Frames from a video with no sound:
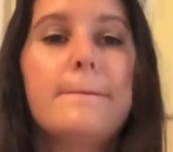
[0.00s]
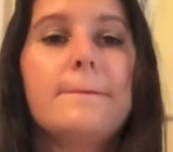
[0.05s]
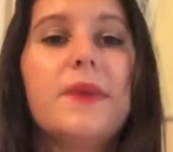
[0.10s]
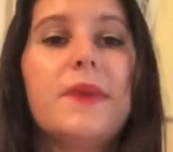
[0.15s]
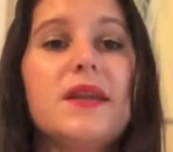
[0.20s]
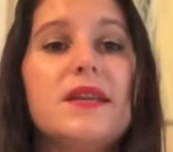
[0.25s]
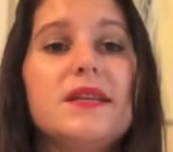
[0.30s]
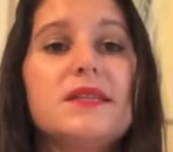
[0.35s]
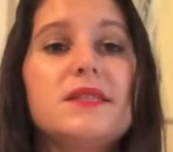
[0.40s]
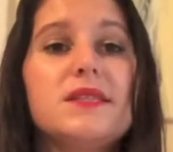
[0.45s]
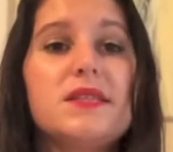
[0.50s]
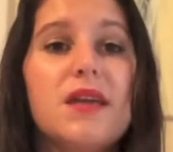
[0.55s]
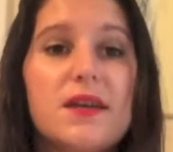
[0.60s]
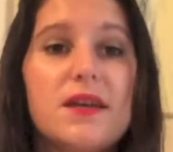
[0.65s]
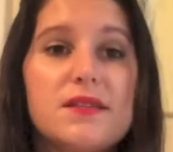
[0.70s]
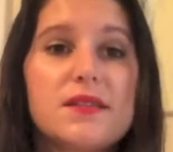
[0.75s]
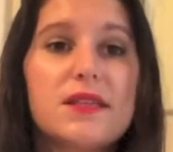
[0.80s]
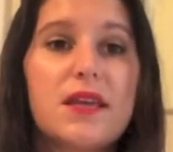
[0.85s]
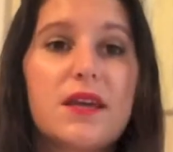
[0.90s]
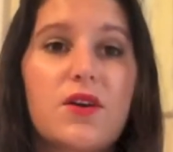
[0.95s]
But it
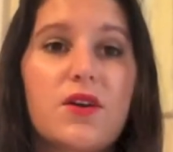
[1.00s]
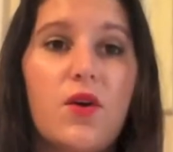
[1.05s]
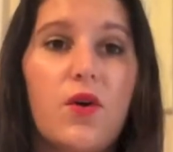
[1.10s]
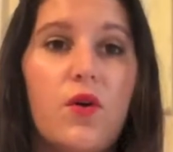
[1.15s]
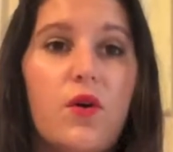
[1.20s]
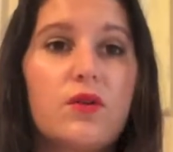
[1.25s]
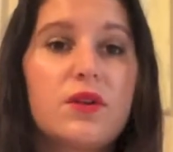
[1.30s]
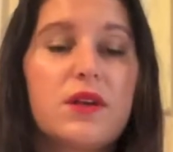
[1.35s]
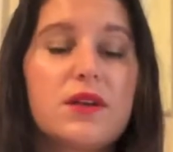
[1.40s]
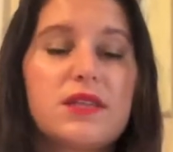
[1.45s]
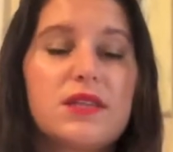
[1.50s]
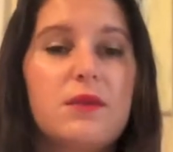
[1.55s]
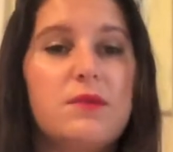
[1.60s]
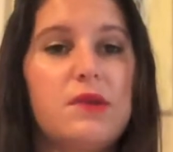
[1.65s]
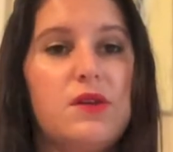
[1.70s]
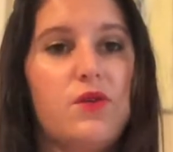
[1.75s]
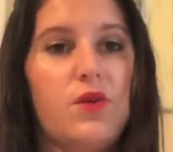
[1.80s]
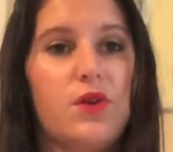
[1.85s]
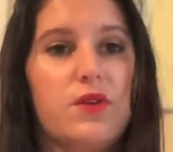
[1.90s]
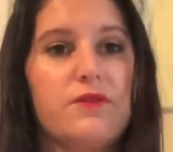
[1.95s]
does get cold because I'm
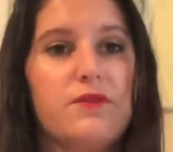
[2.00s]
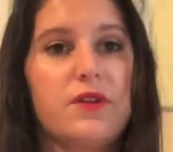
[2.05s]
in North